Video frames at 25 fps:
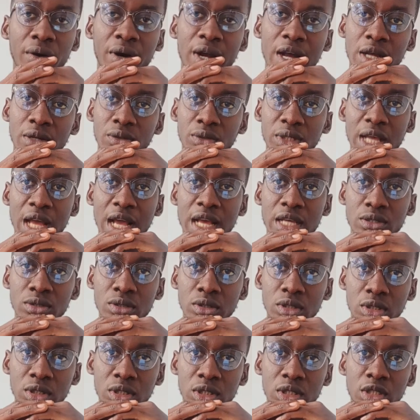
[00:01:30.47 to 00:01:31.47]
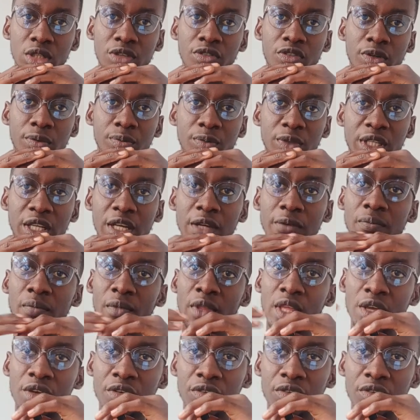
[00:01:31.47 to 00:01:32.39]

All right guys, we'll continue from there.